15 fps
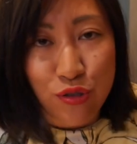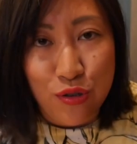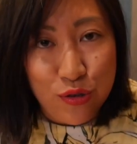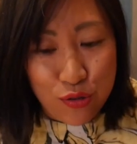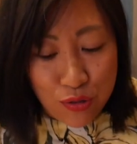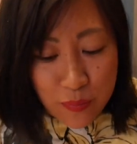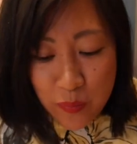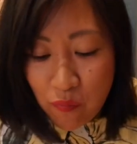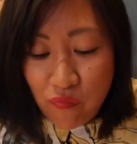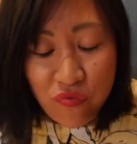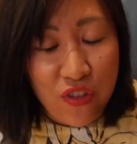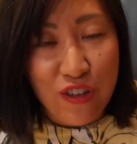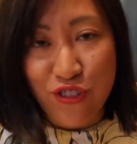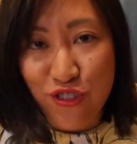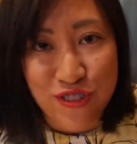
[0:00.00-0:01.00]
is, this
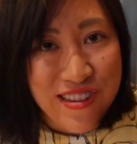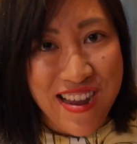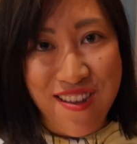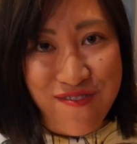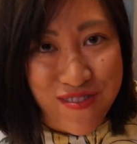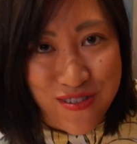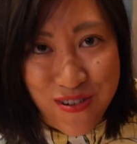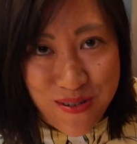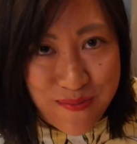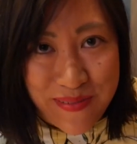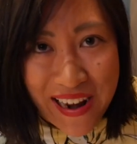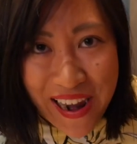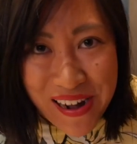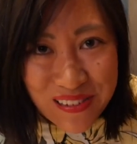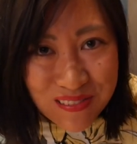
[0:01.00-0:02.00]
is heaven on a
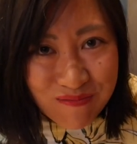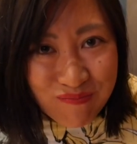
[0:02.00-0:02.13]
plate.